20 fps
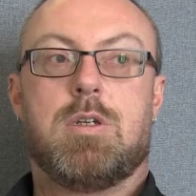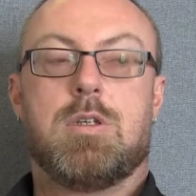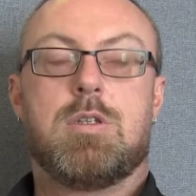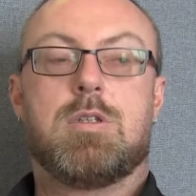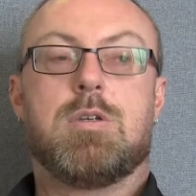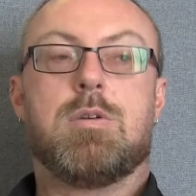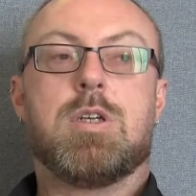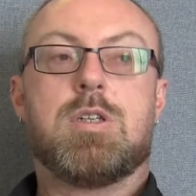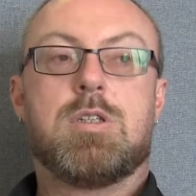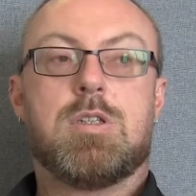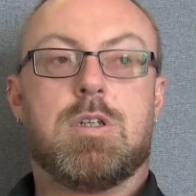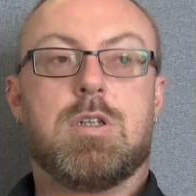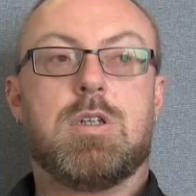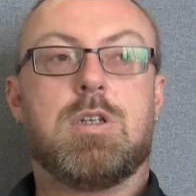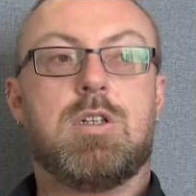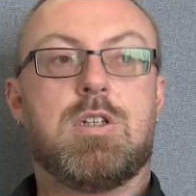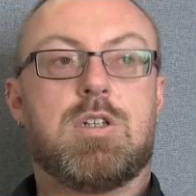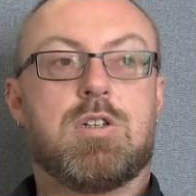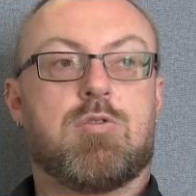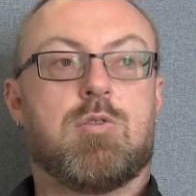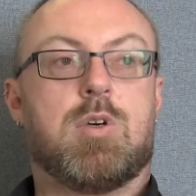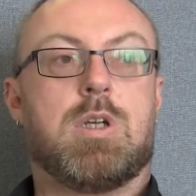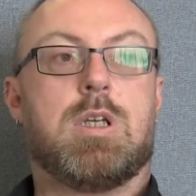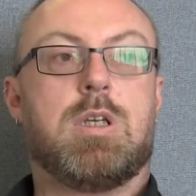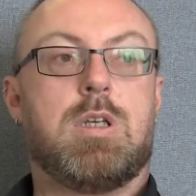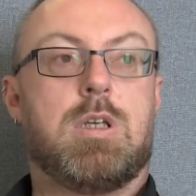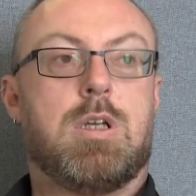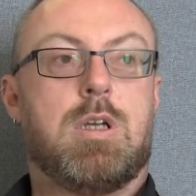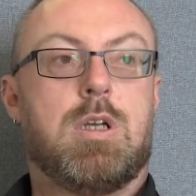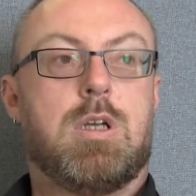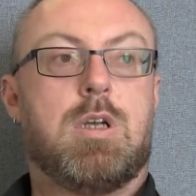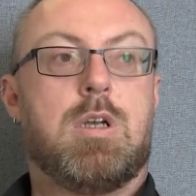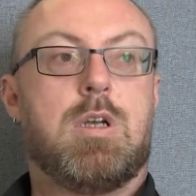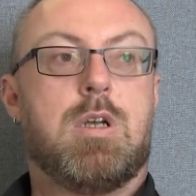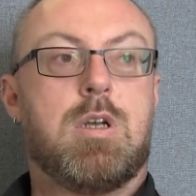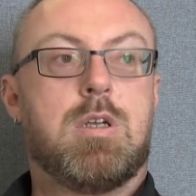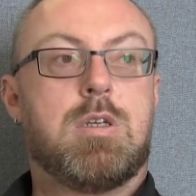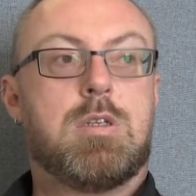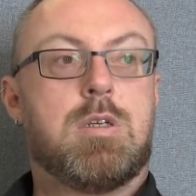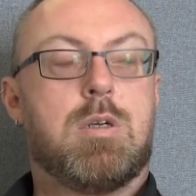to a certain degree.
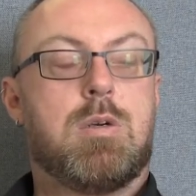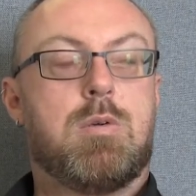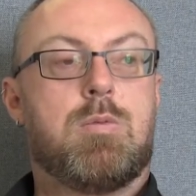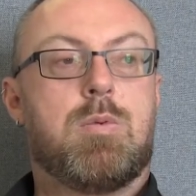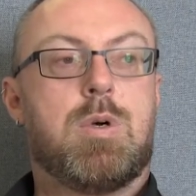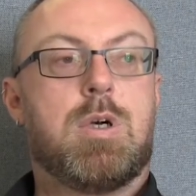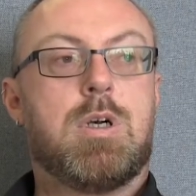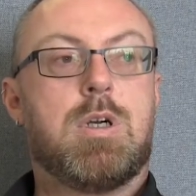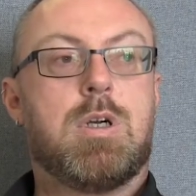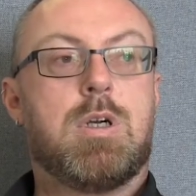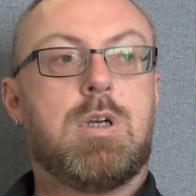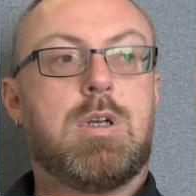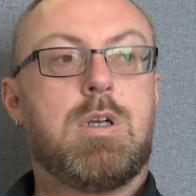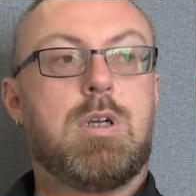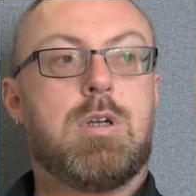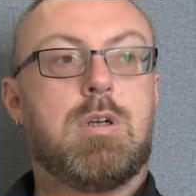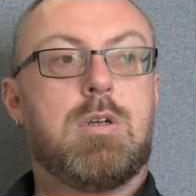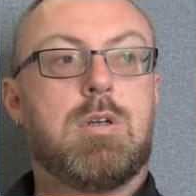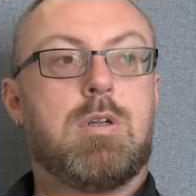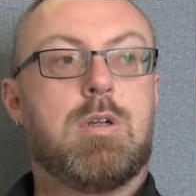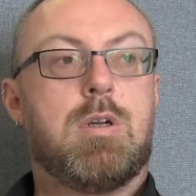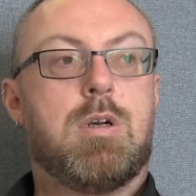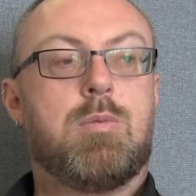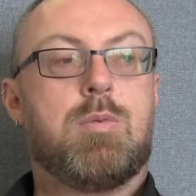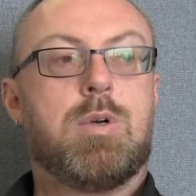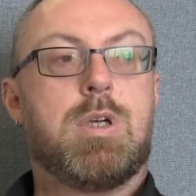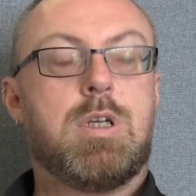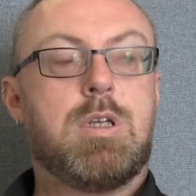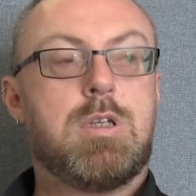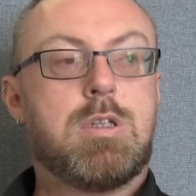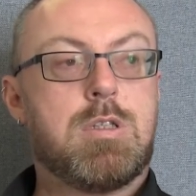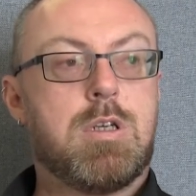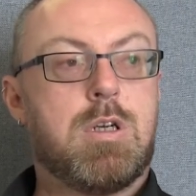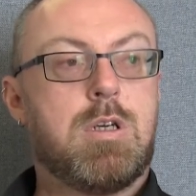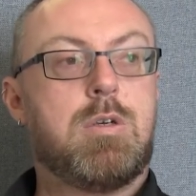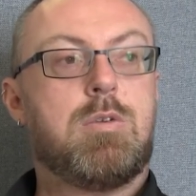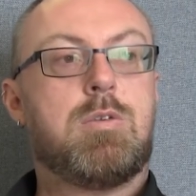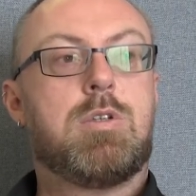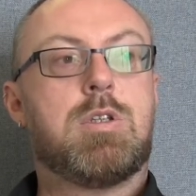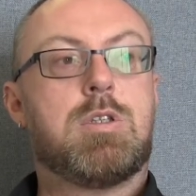So why are we
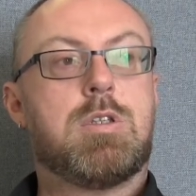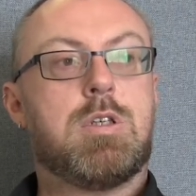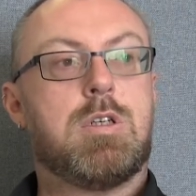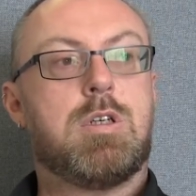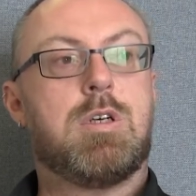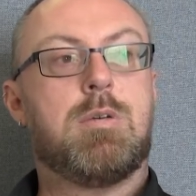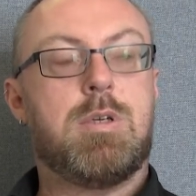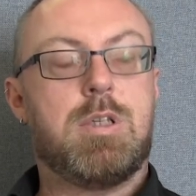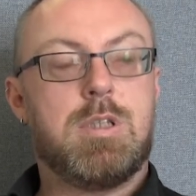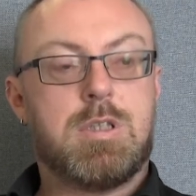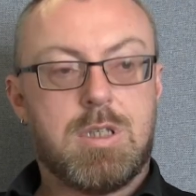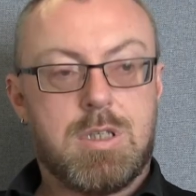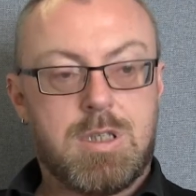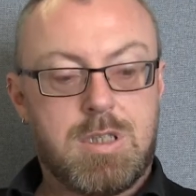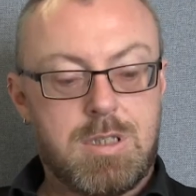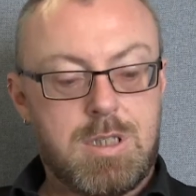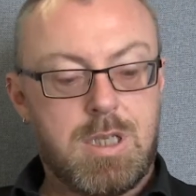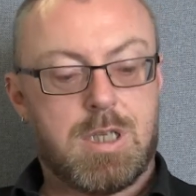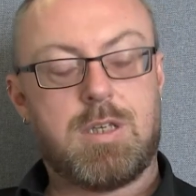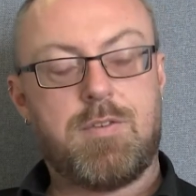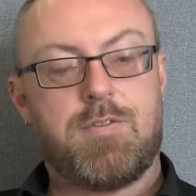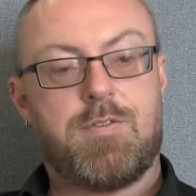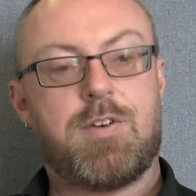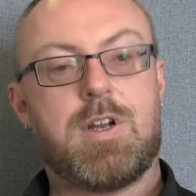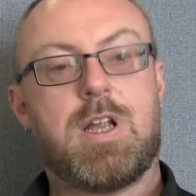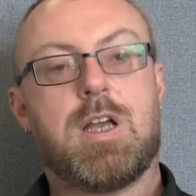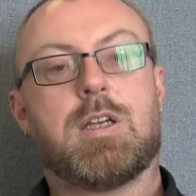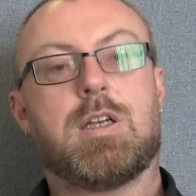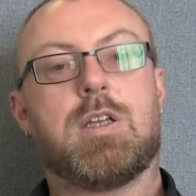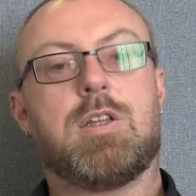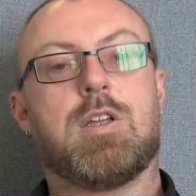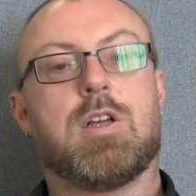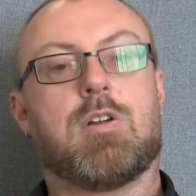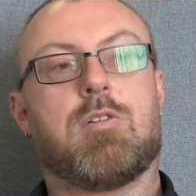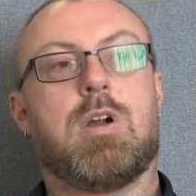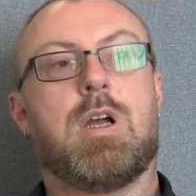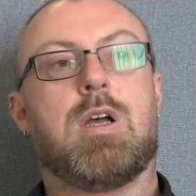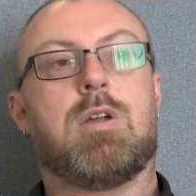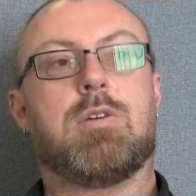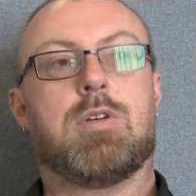so determined to stick a flag in the
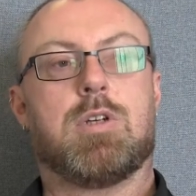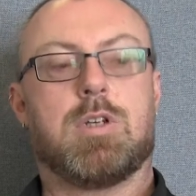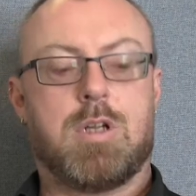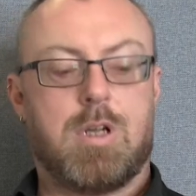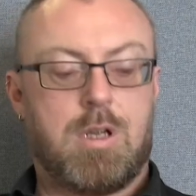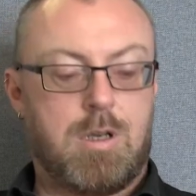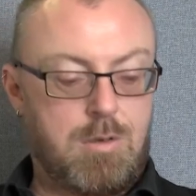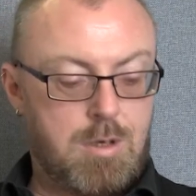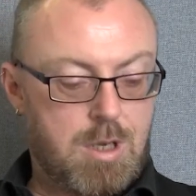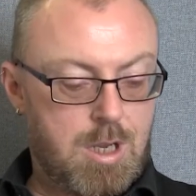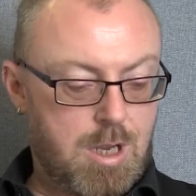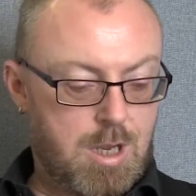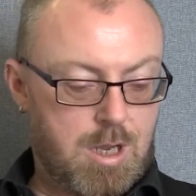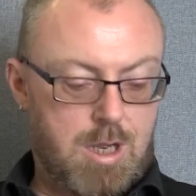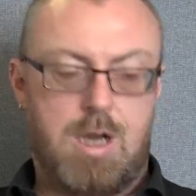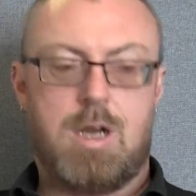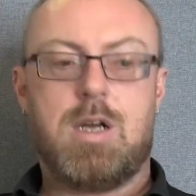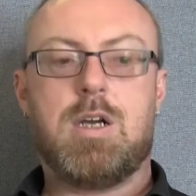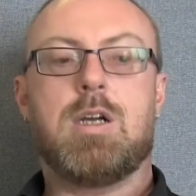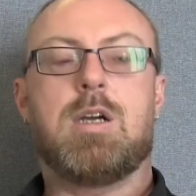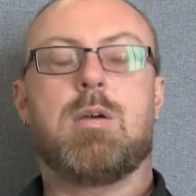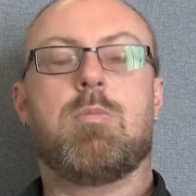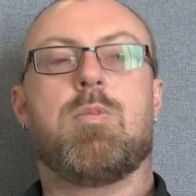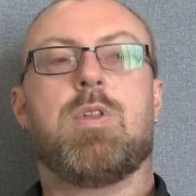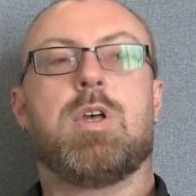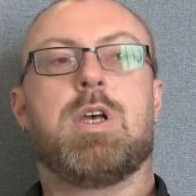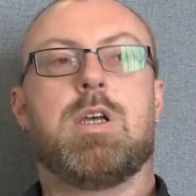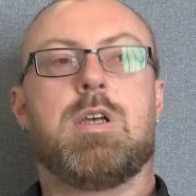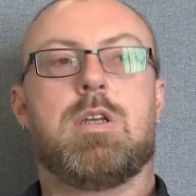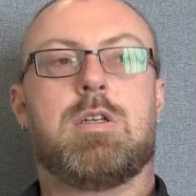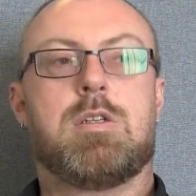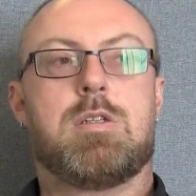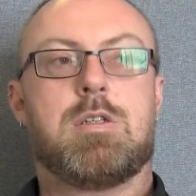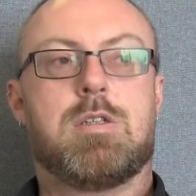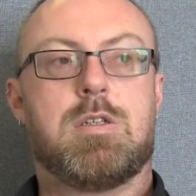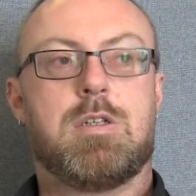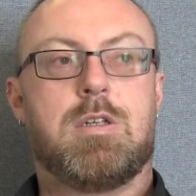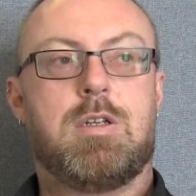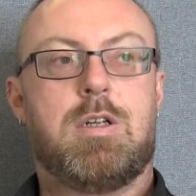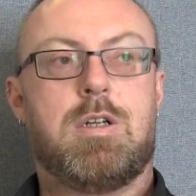ground and go, I am
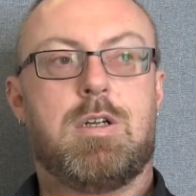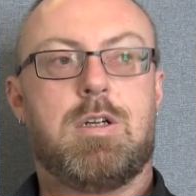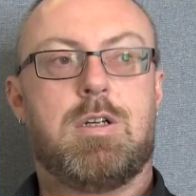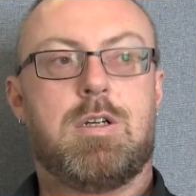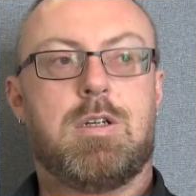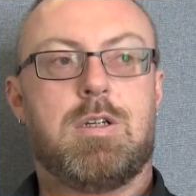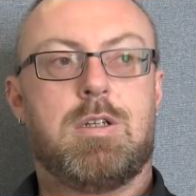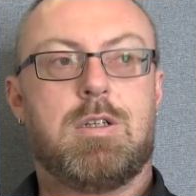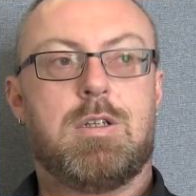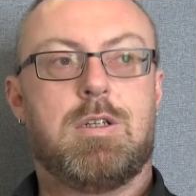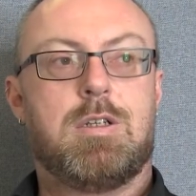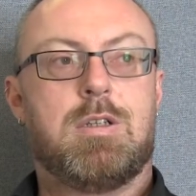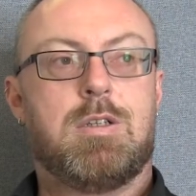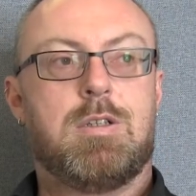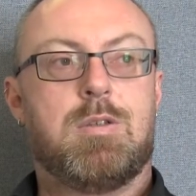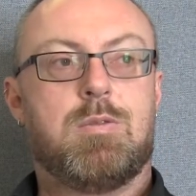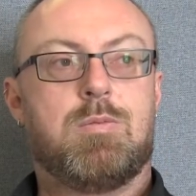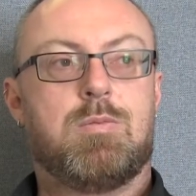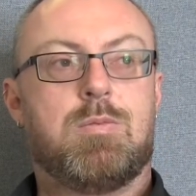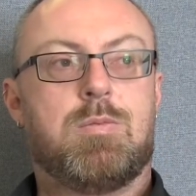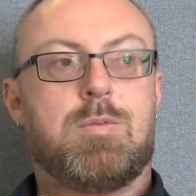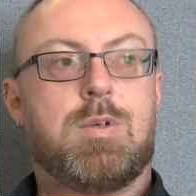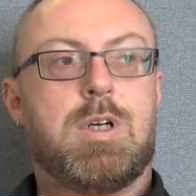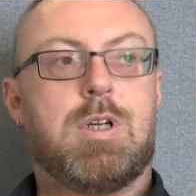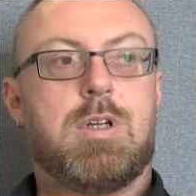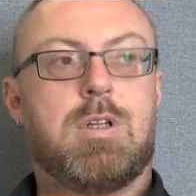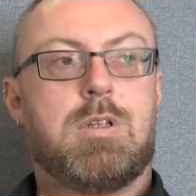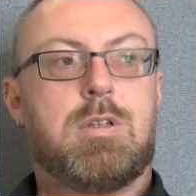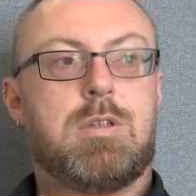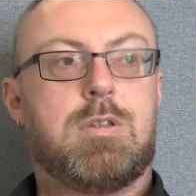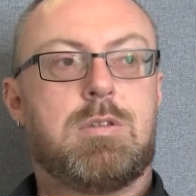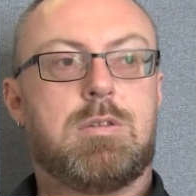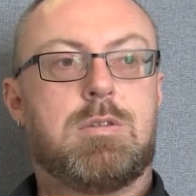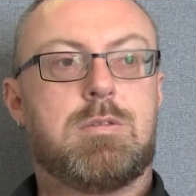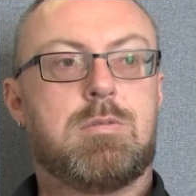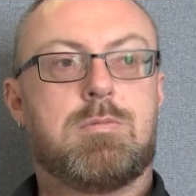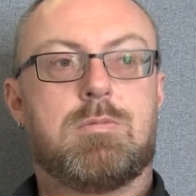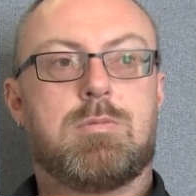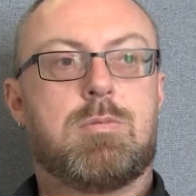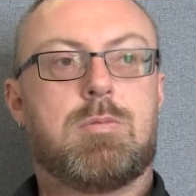this?
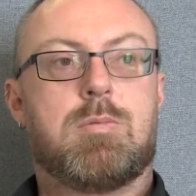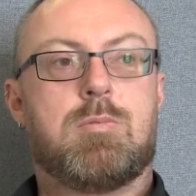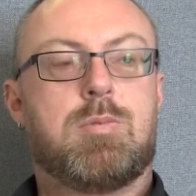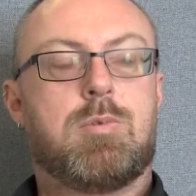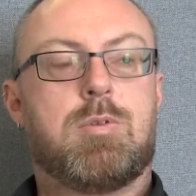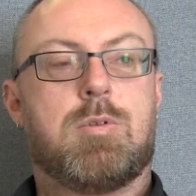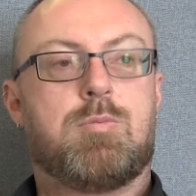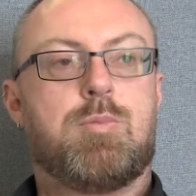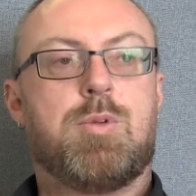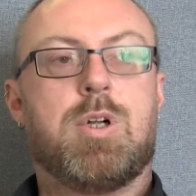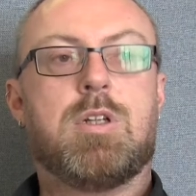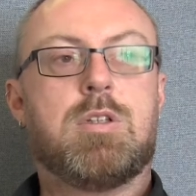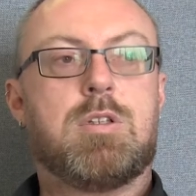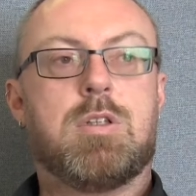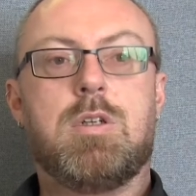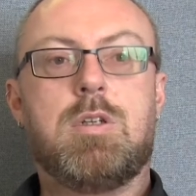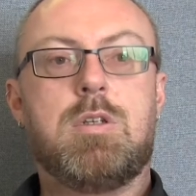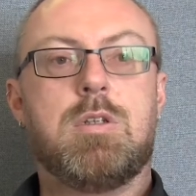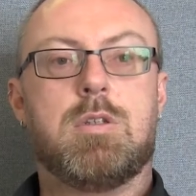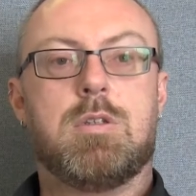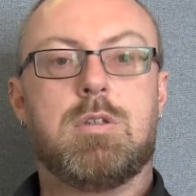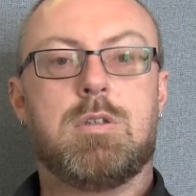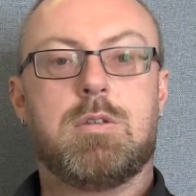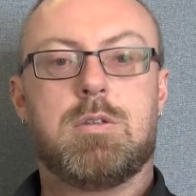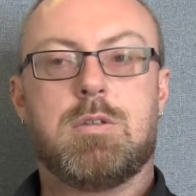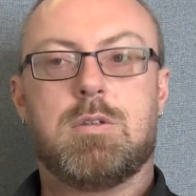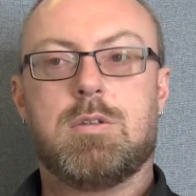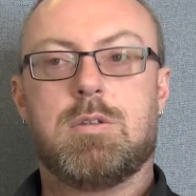Well, well done.